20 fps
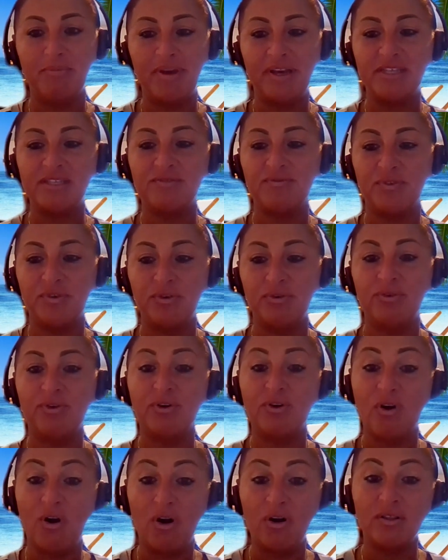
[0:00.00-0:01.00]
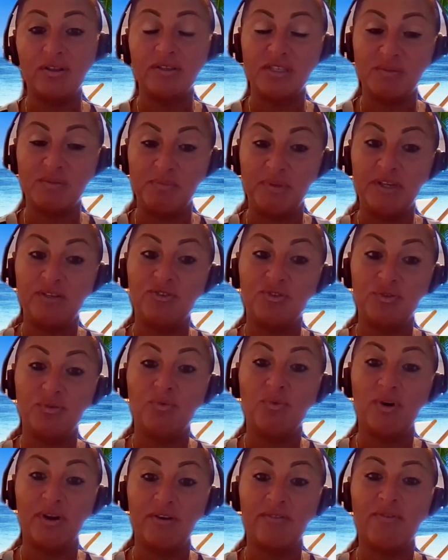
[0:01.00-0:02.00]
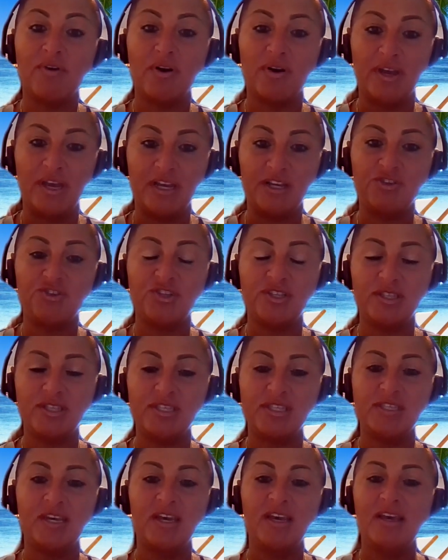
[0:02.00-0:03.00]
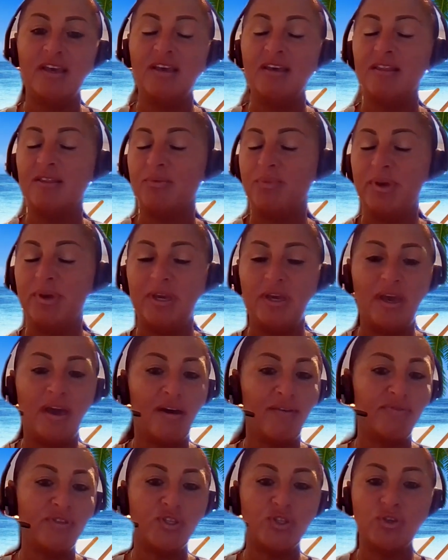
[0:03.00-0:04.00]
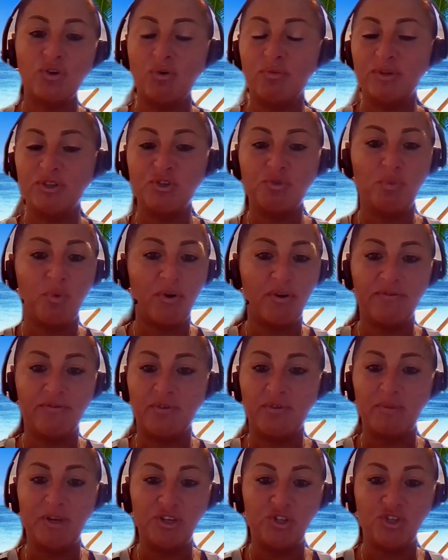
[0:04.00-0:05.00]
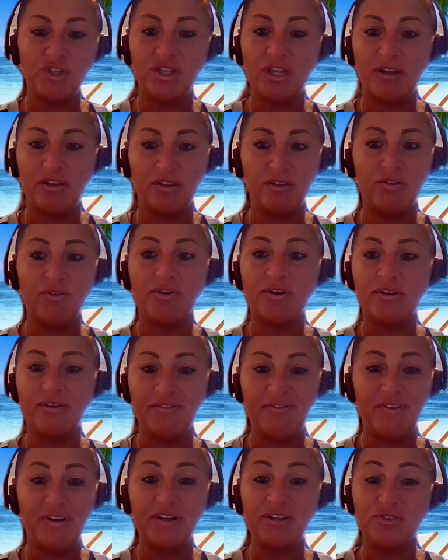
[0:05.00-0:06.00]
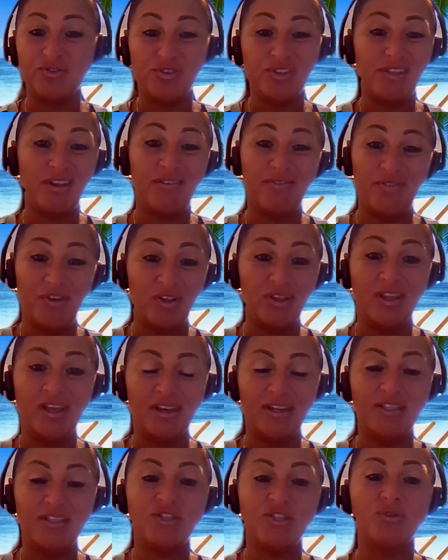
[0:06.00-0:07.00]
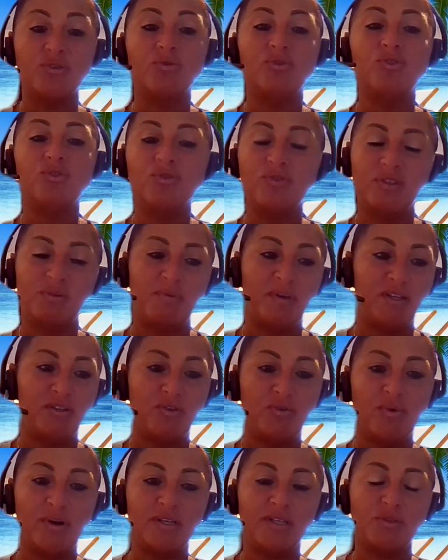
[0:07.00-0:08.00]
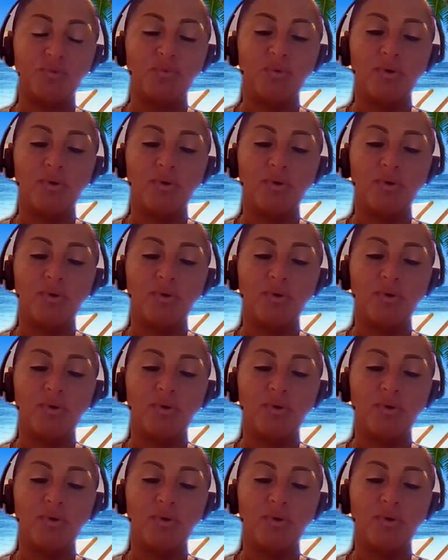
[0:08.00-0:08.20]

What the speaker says: best for you to call and speak to one of our agents. We have so much more information that you're going to find yourself online. So do speak to us.